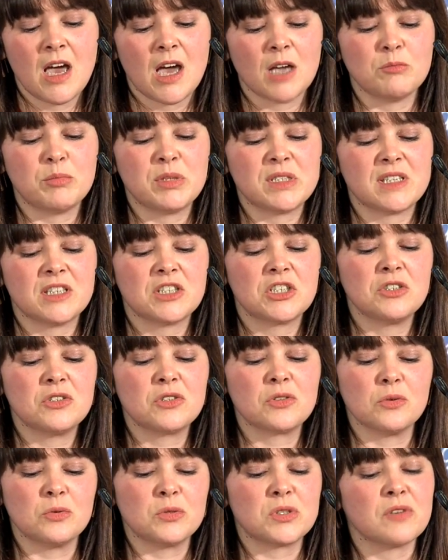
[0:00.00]
and
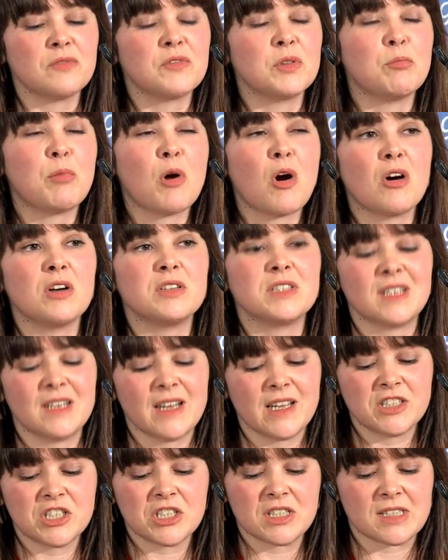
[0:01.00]
positions those who have the power to
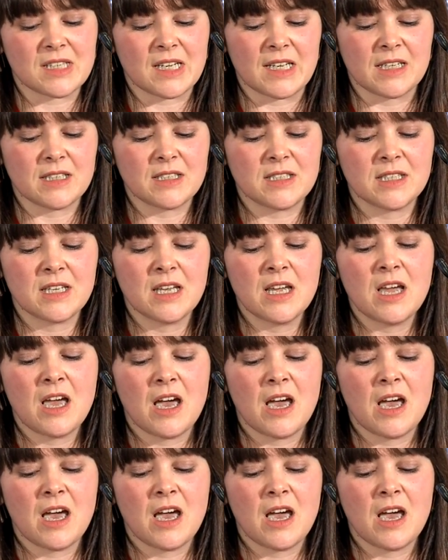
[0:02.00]
legislate